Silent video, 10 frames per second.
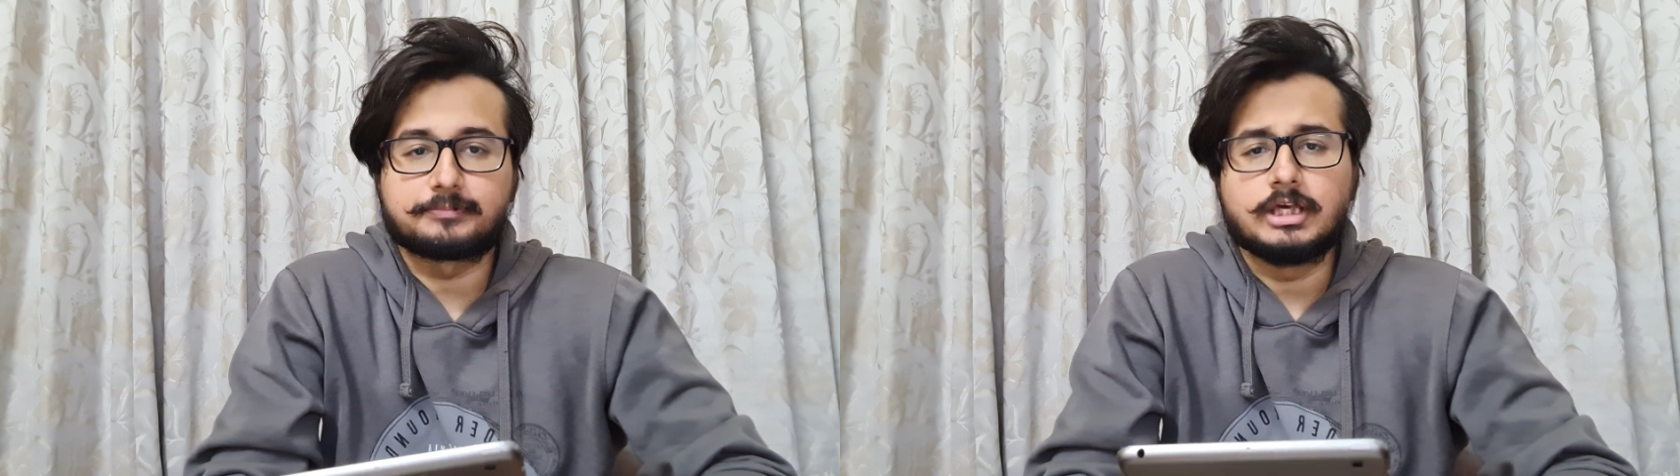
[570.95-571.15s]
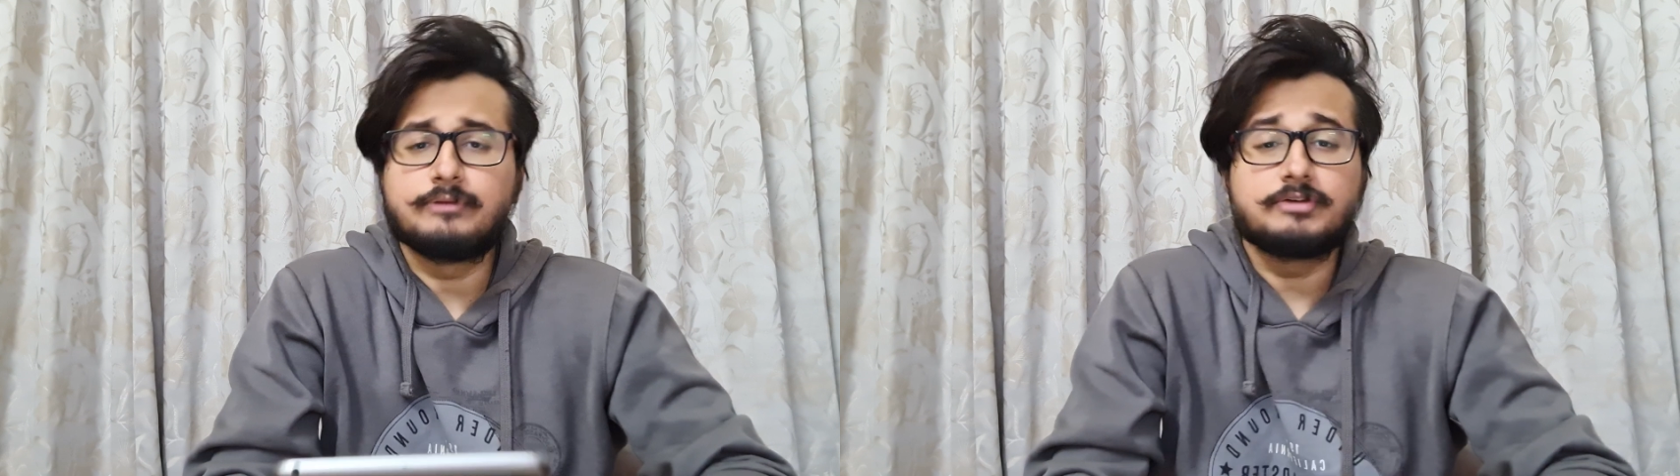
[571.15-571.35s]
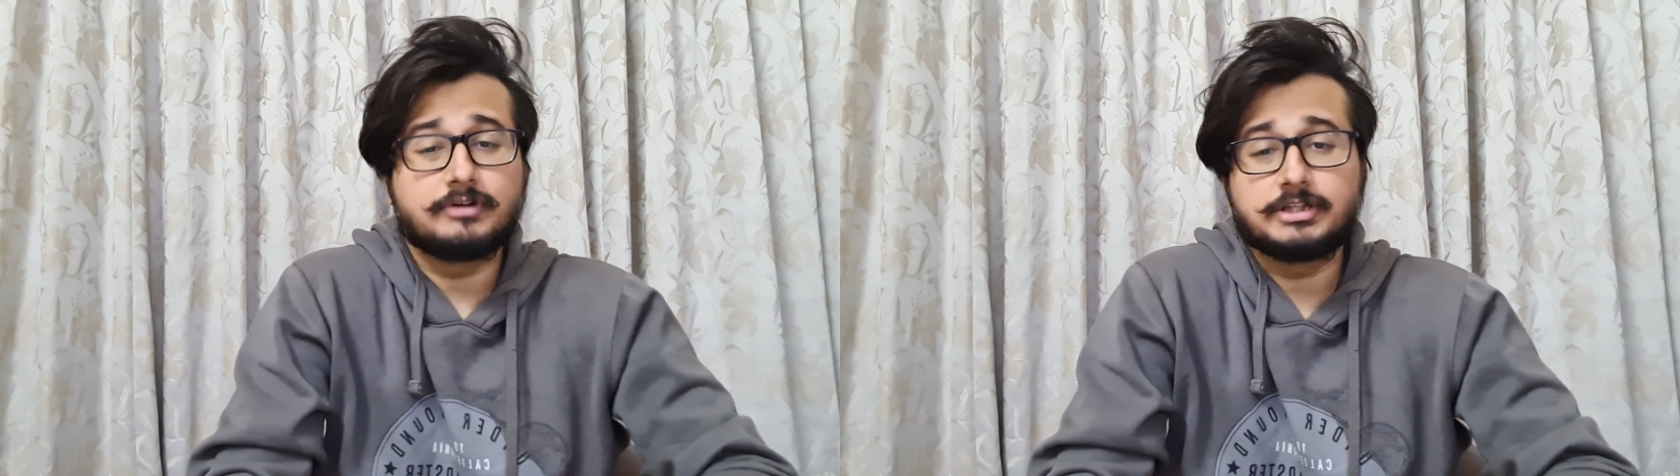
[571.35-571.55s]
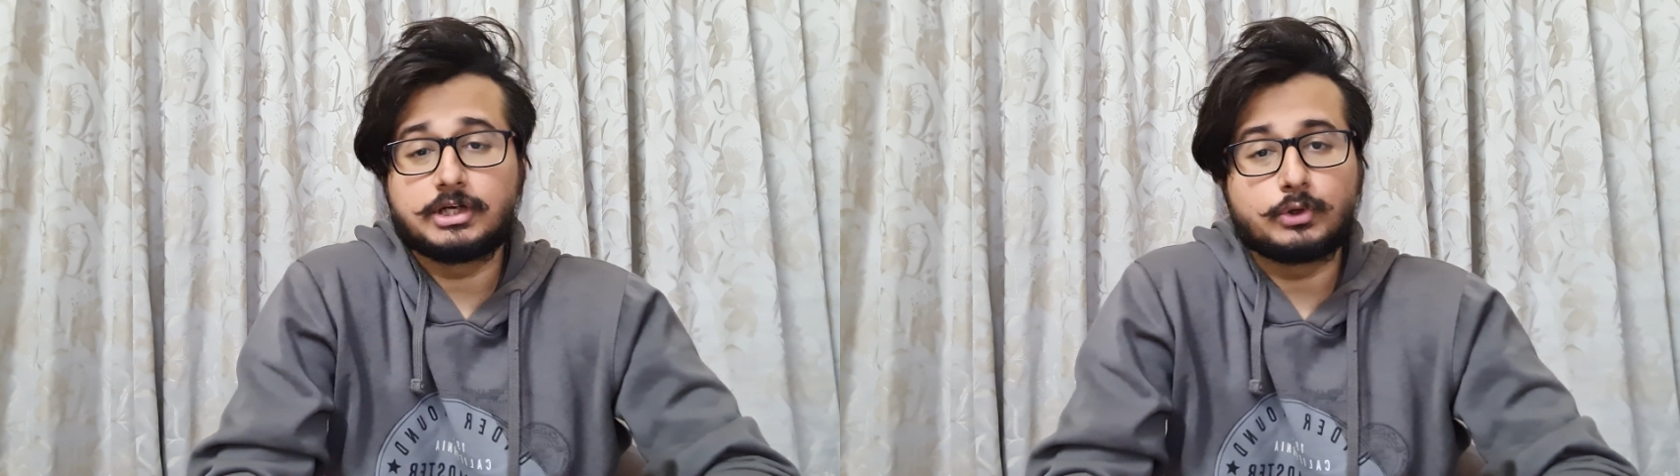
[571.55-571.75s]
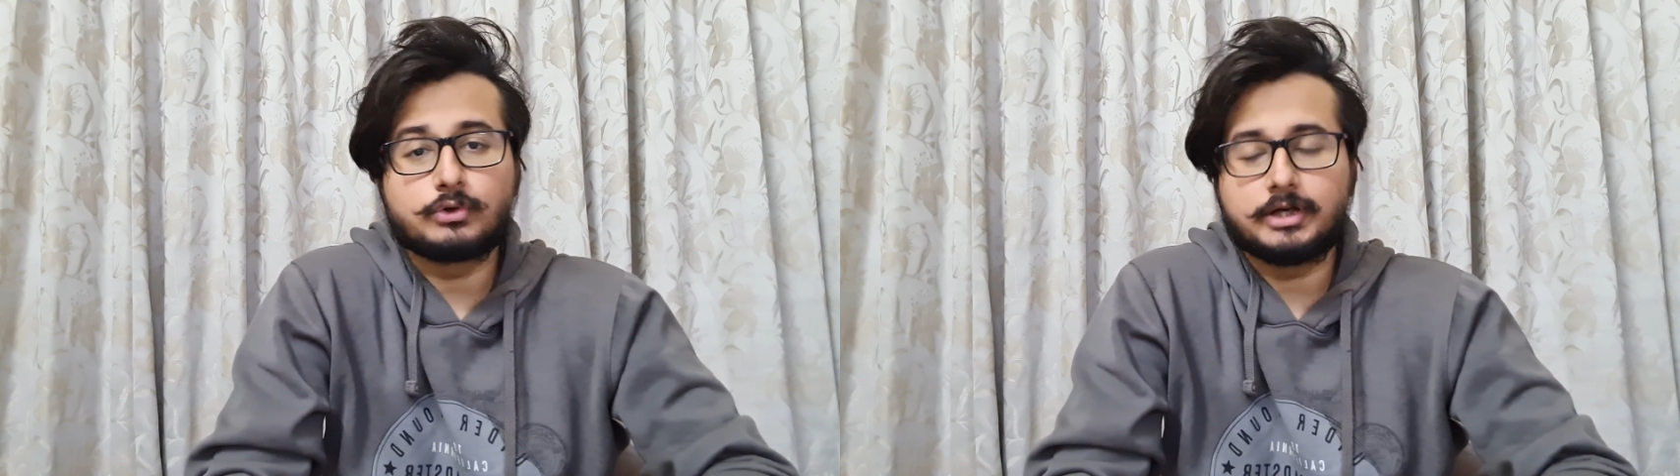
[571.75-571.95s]
Even when the
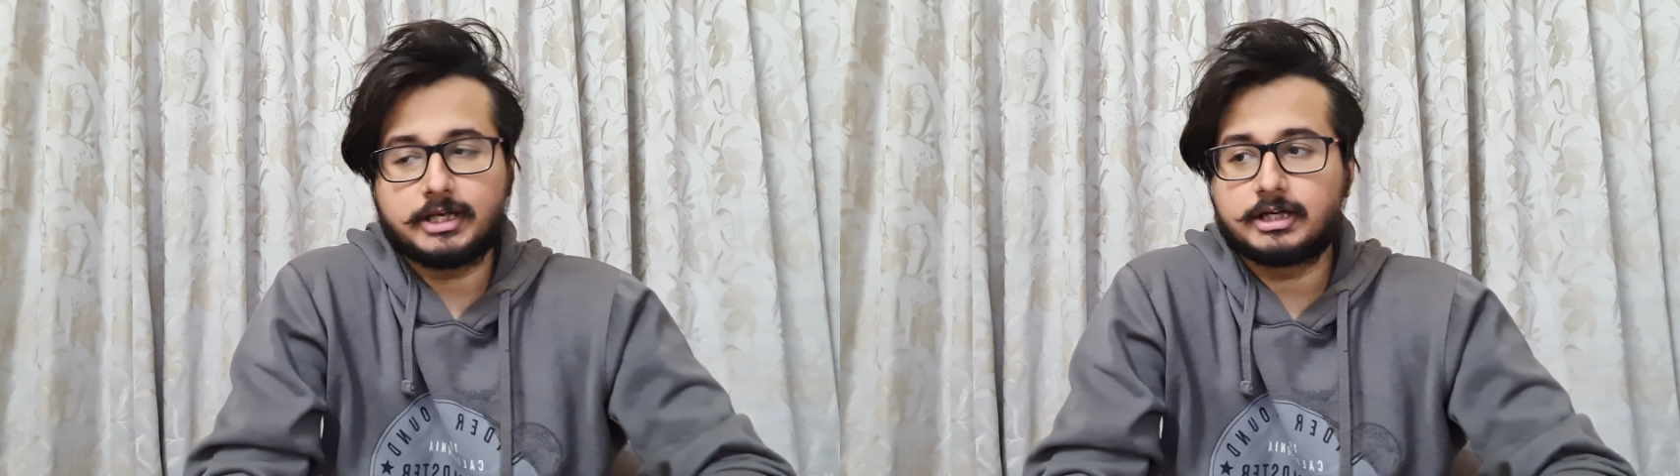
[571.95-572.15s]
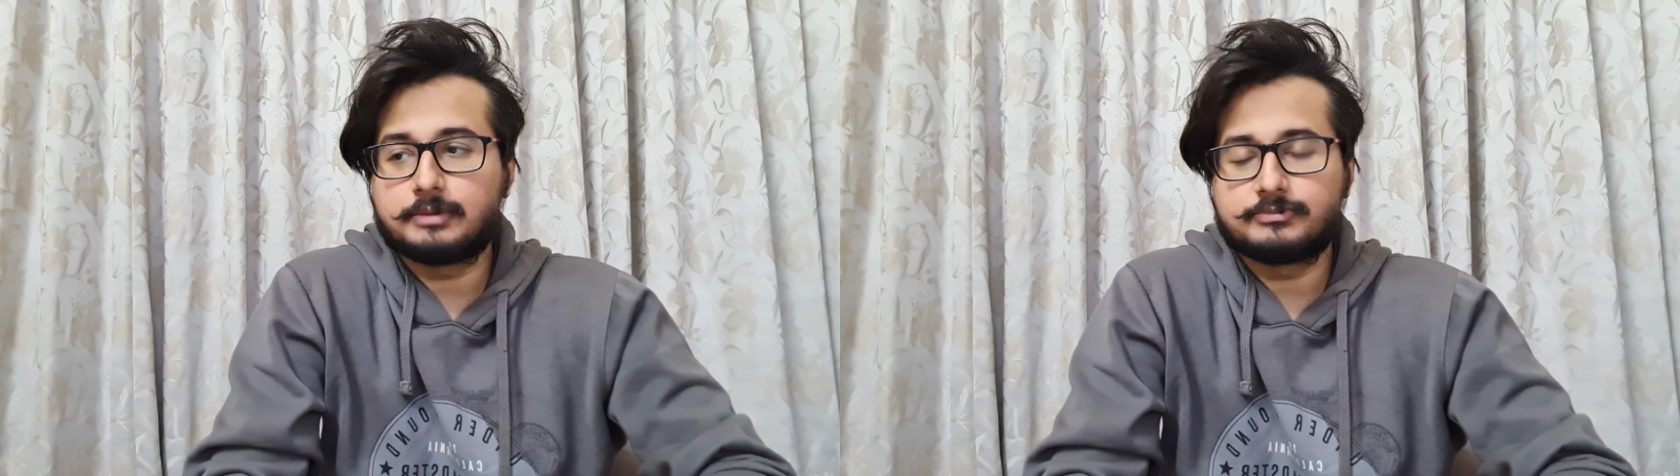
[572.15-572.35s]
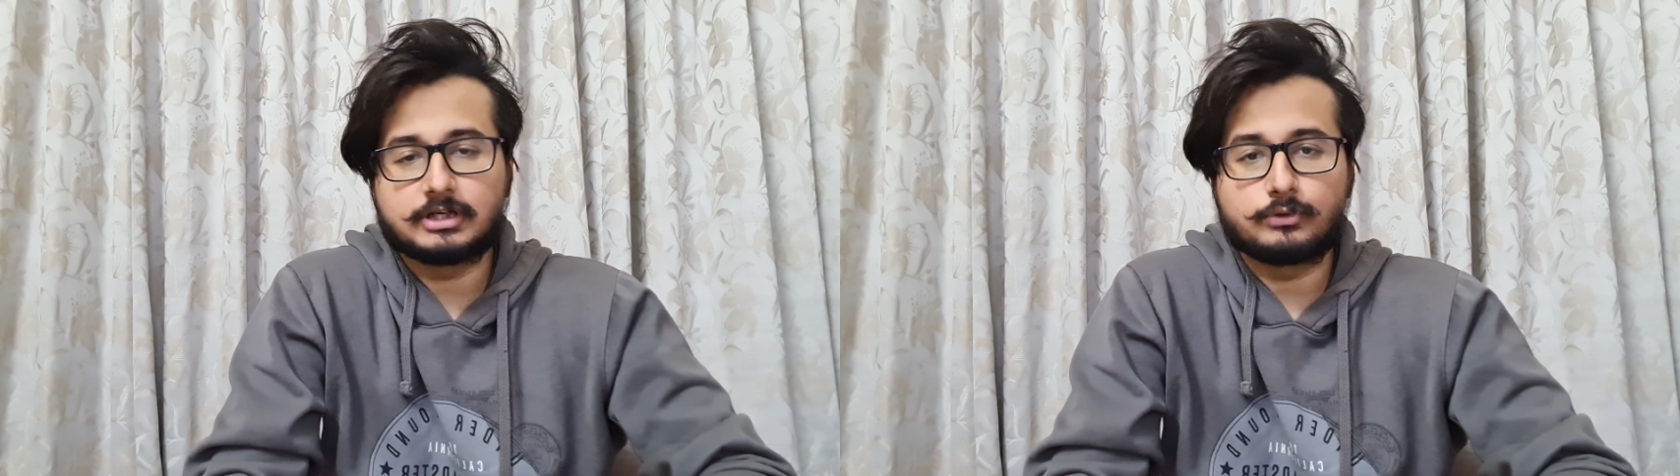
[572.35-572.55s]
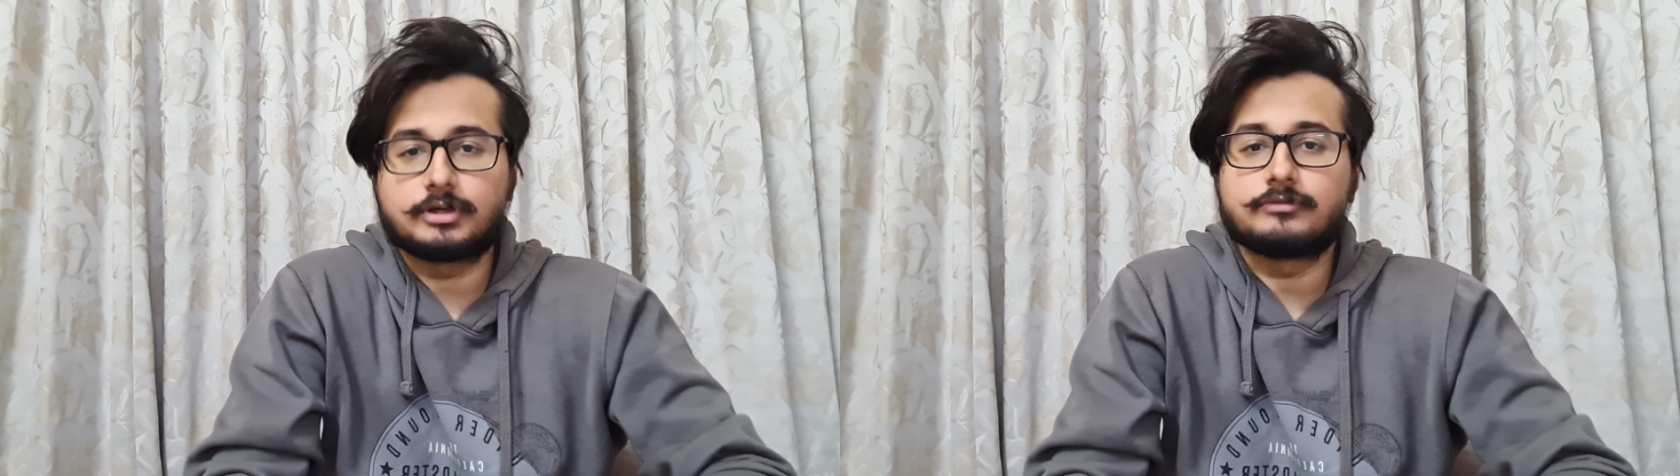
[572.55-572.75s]
Note 20 comes out,